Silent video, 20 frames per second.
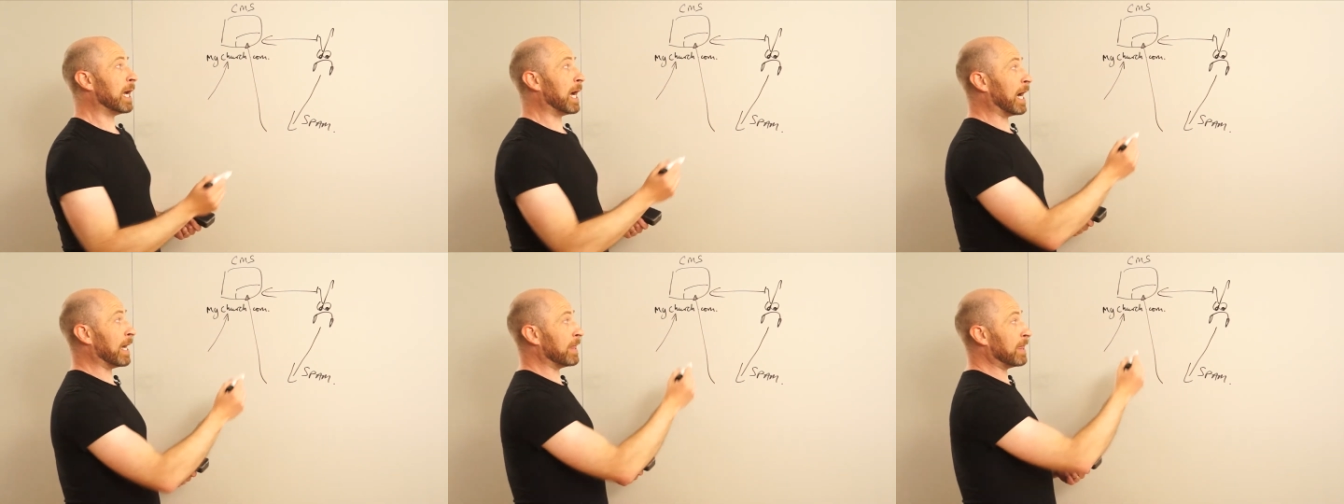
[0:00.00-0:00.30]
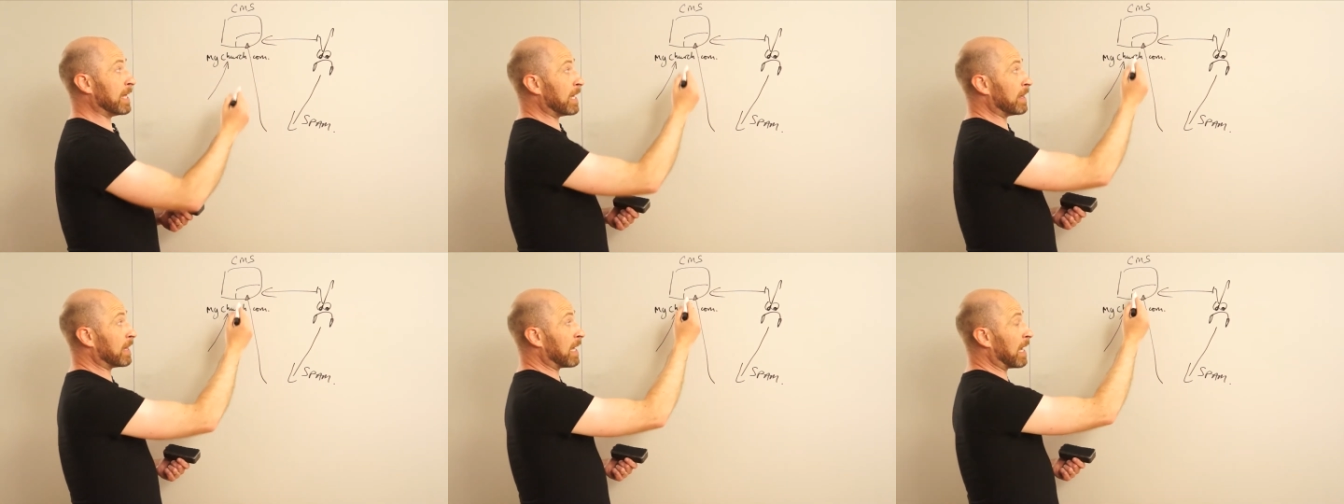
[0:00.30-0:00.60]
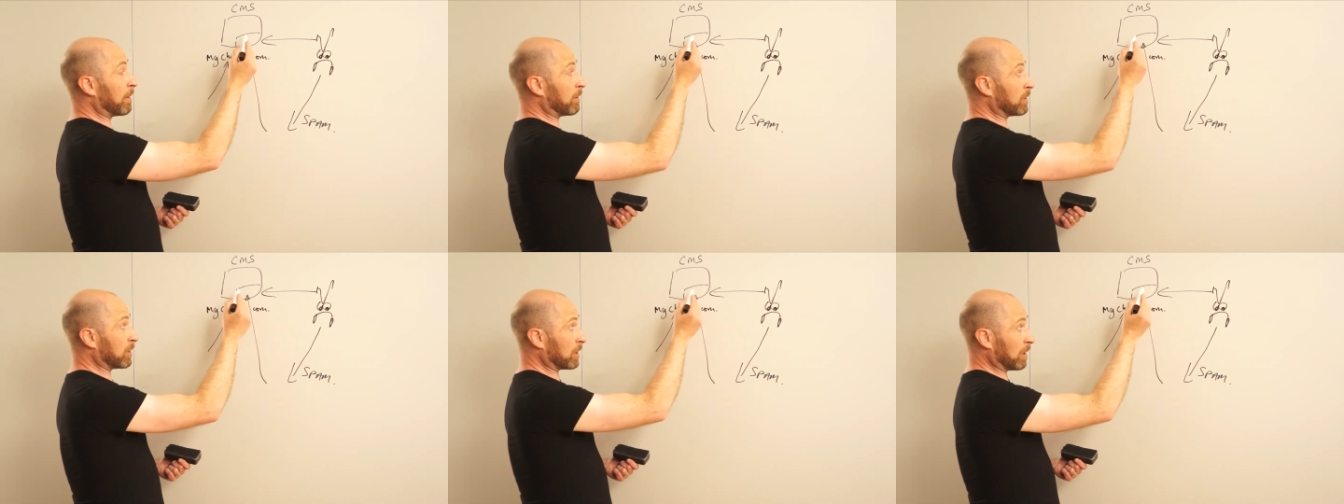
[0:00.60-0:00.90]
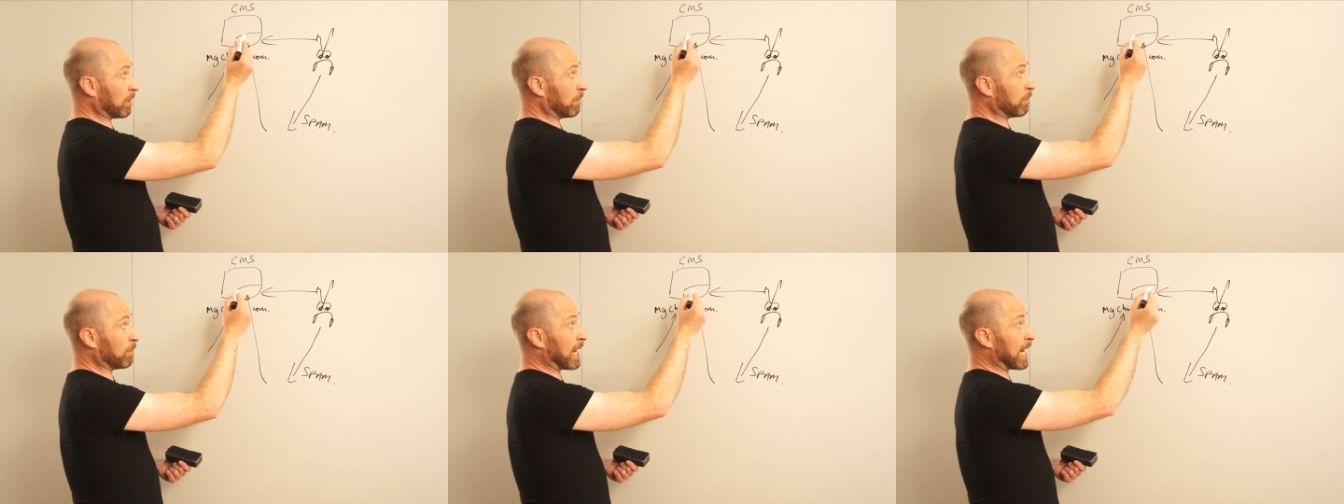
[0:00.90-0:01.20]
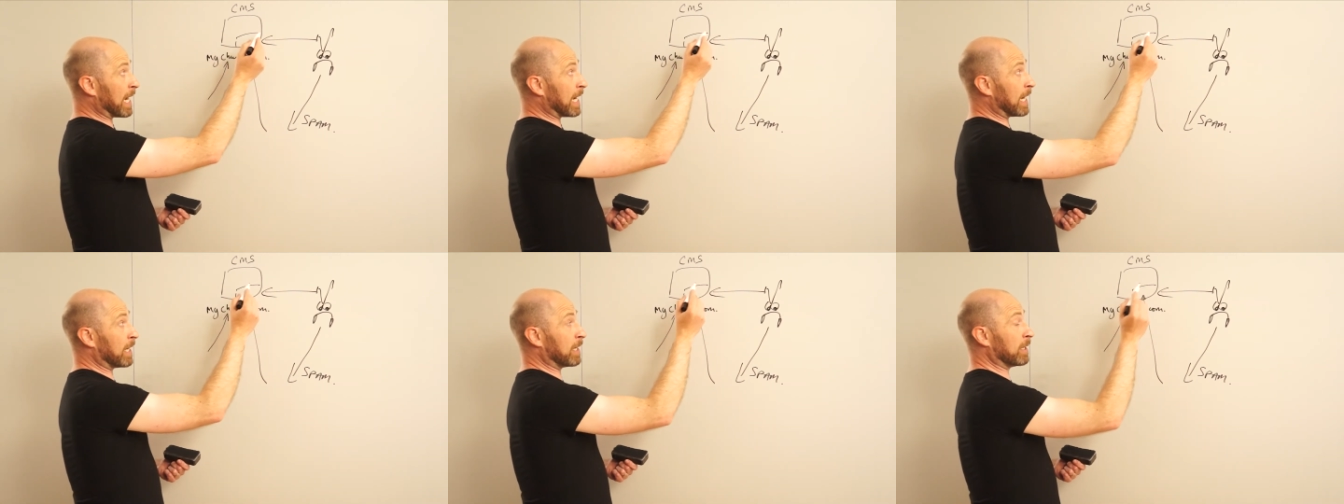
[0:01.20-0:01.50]
And then that
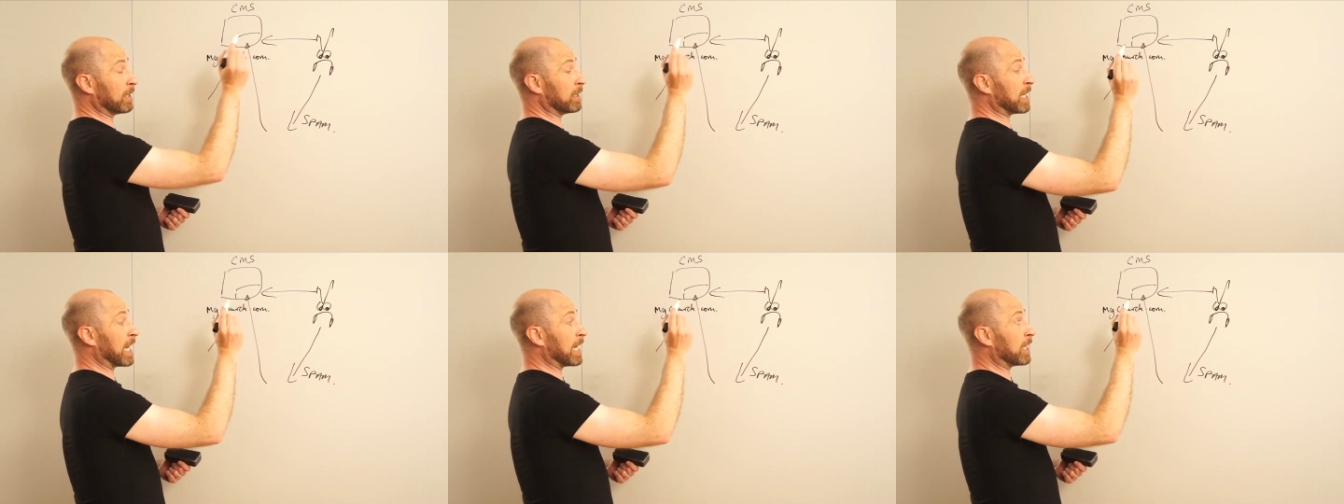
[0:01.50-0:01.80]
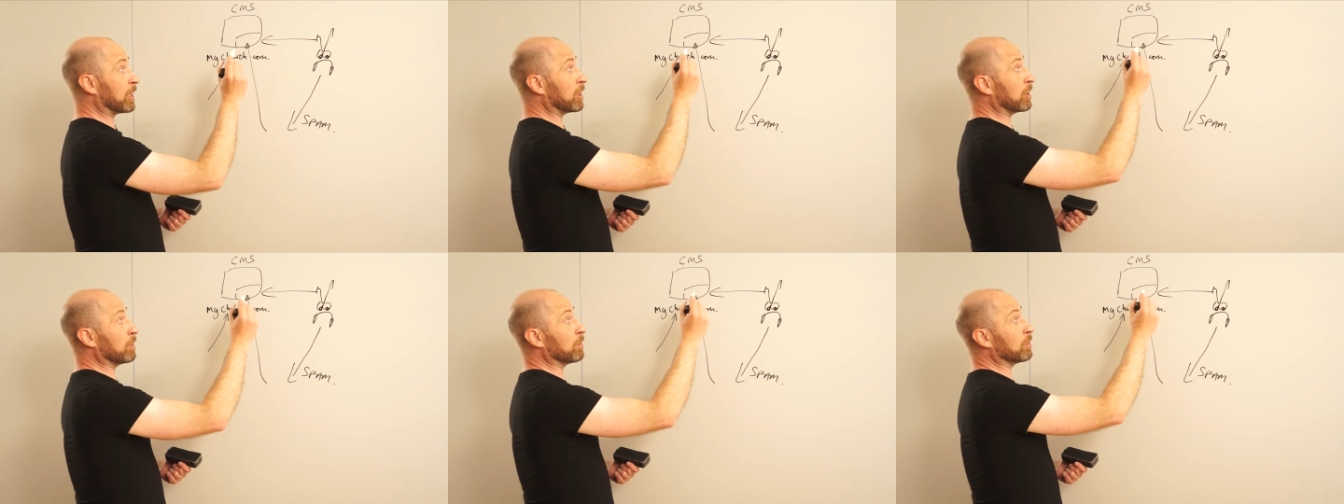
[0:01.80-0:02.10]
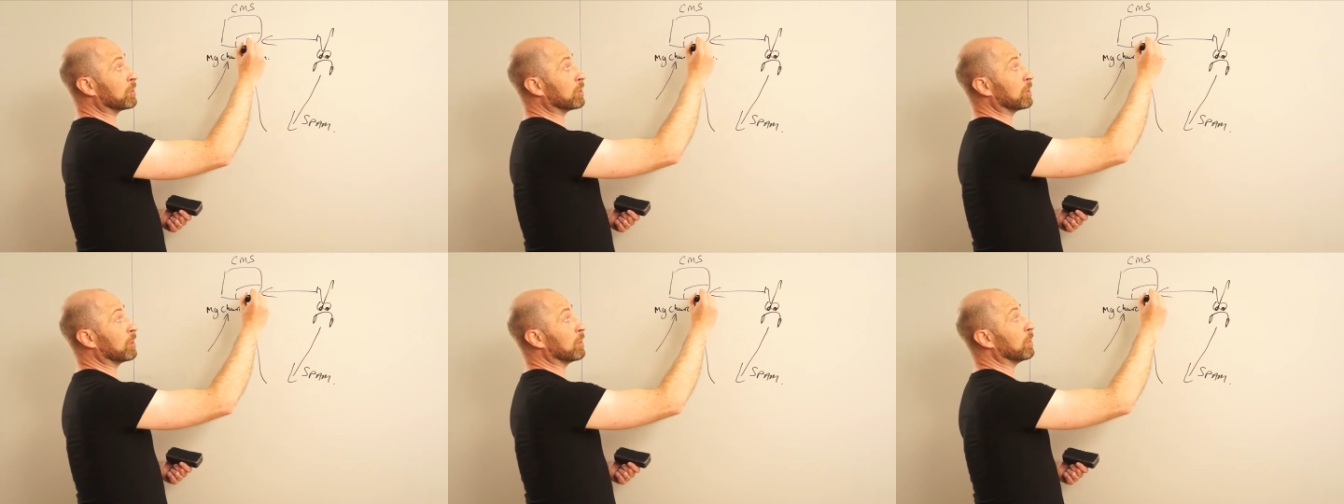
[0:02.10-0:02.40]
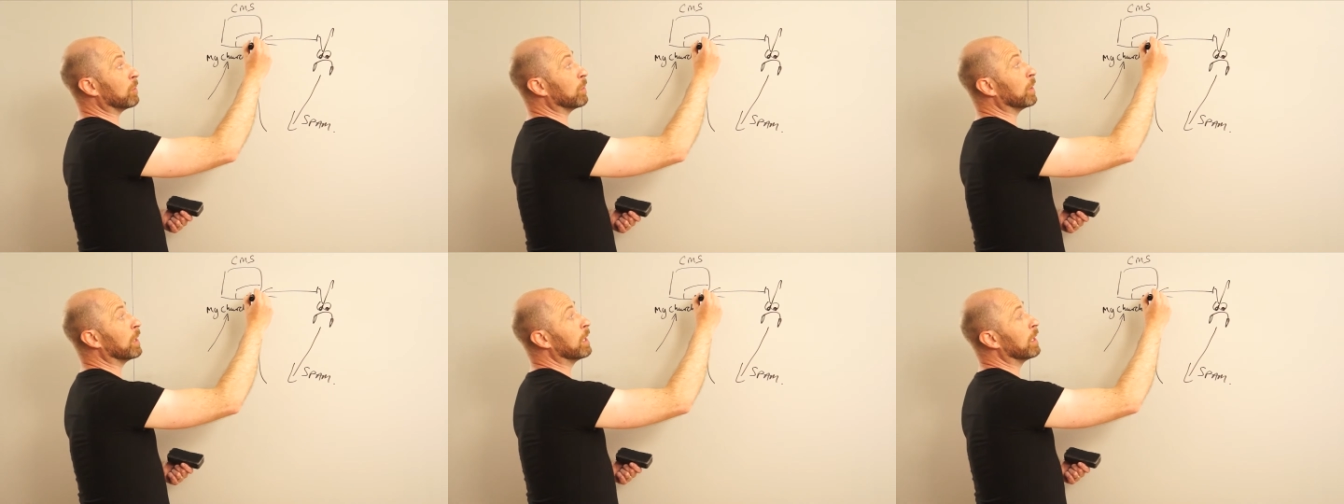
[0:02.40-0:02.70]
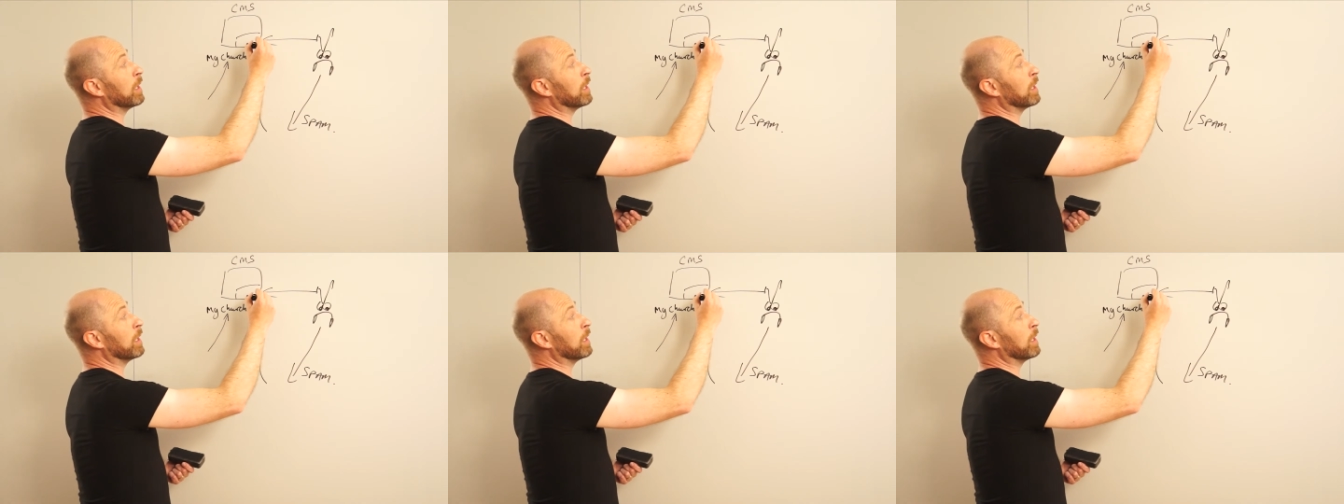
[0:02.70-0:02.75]
may take you to